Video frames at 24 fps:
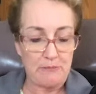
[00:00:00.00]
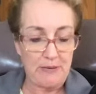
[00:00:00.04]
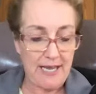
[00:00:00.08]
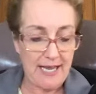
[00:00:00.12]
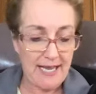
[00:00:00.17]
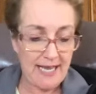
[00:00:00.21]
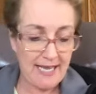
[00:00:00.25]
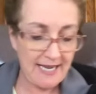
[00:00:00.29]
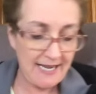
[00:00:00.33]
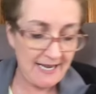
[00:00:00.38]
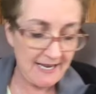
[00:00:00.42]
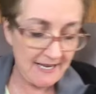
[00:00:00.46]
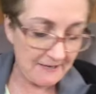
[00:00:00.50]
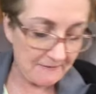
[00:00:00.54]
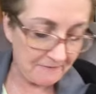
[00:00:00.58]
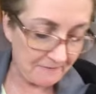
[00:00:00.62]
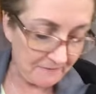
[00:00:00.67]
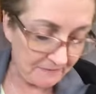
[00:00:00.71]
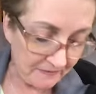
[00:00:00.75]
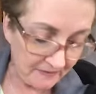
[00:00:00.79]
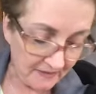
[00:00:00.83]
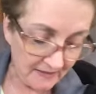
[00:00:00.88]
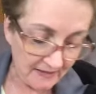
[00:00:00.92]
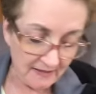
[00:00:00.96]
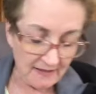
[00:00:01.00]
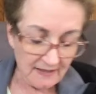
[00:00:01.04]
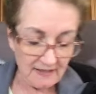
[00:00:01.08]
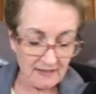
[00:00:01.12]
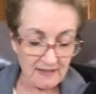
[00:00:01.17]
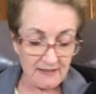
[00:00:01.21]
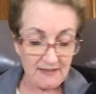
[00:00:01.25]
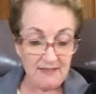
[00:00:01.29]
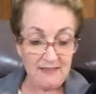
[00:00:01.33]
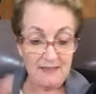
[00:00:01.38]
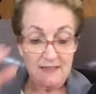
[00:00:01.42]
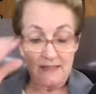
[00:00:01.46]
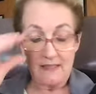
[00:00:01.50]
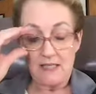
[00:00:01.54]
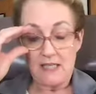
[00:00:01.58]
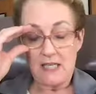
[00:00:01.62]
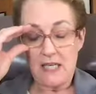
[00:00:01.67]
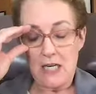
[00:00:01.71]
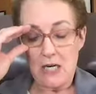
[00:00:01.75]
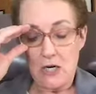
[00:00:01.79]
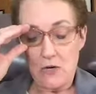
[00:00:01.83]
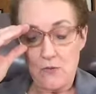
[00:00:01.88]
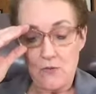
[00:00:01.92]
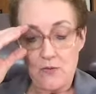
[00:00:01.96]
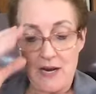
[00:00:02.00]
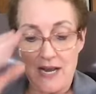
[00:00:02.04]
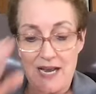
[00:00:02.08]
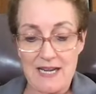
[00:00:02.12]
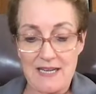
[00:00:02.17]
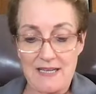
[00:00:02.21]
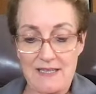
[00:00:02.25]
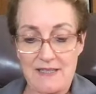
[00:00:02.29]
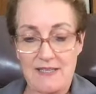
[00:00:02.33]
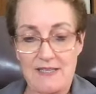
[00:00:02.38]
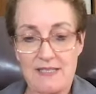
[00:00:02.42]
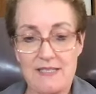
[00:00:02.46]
bed. All right.